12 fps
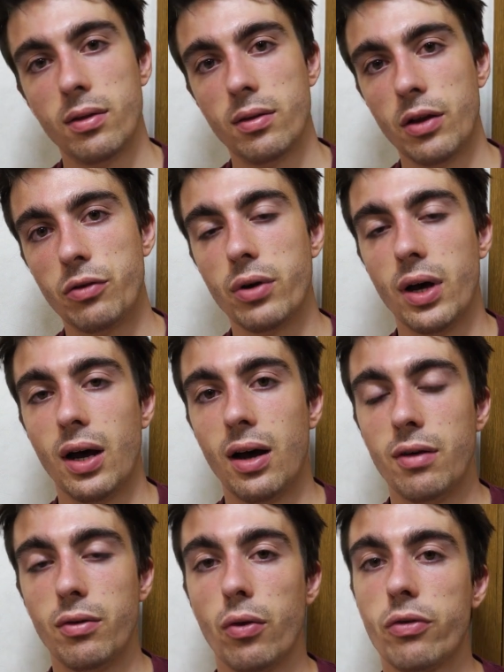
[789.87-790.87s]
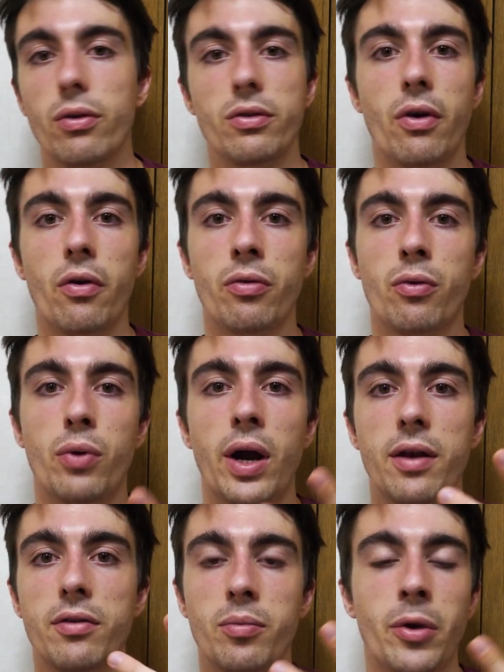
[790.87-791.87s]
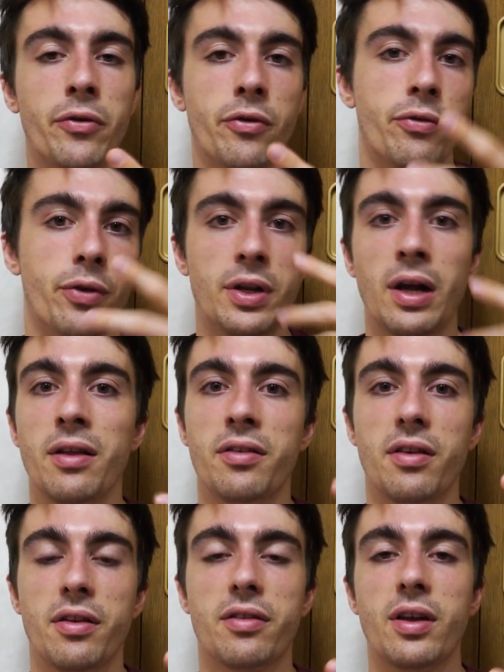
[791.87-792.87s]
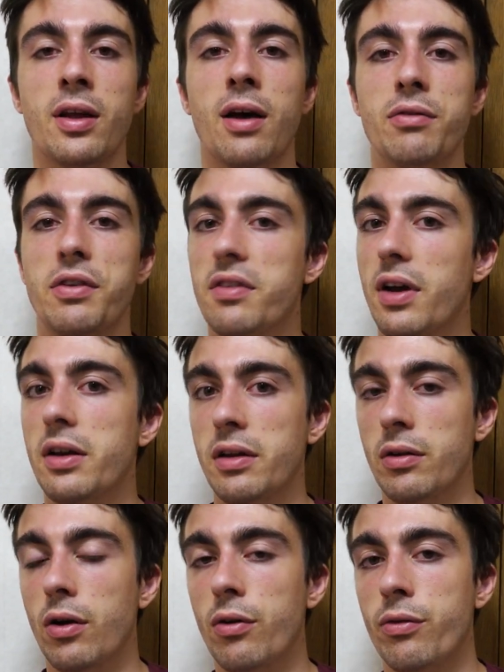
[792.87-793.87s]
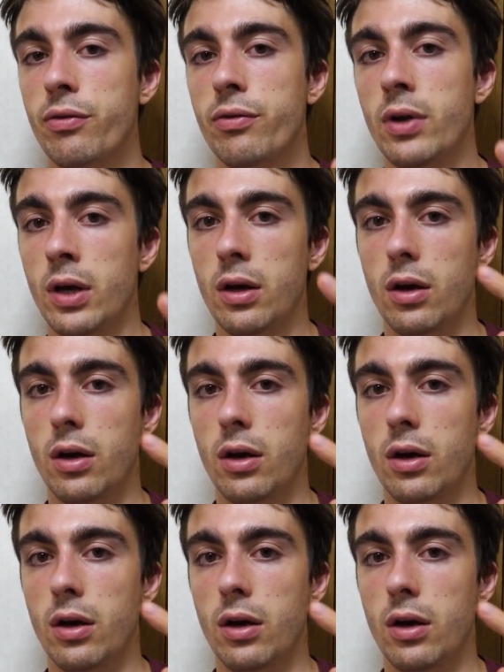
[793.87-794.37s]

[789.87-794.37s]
that you have also done the right amount of analysis and have decided of